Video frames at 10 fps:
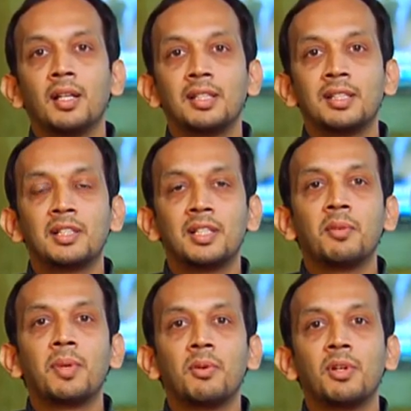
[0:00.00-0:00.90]
This is
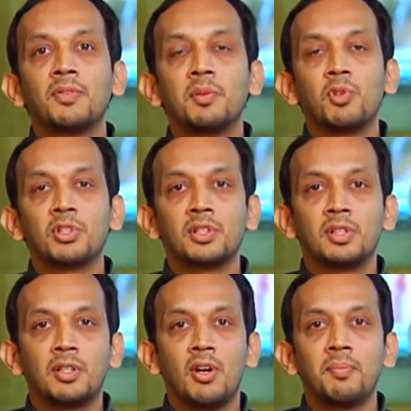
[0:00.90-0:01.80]
done by one of the most
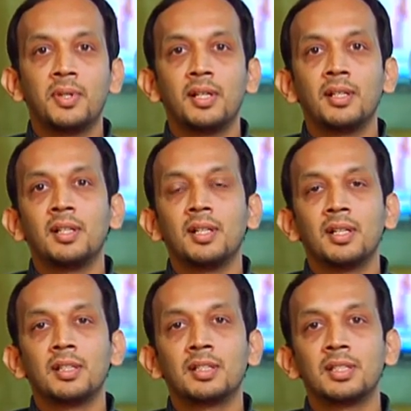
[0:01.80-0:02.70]
competent
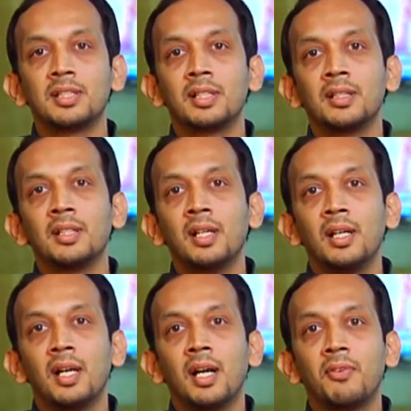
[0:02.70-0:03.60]
surgeon
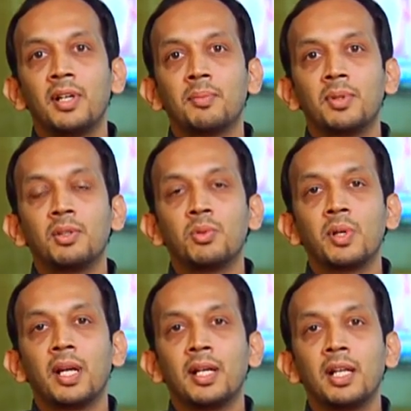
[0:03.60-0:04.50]
available who
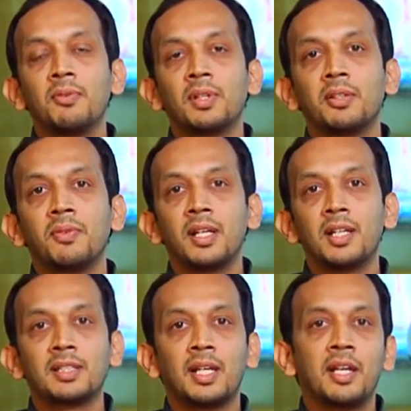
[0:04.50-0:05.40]
can deliver the
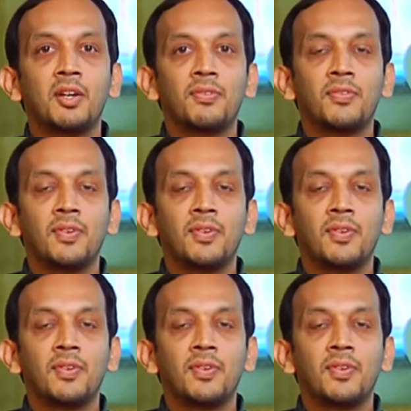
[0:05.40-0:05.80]
various array of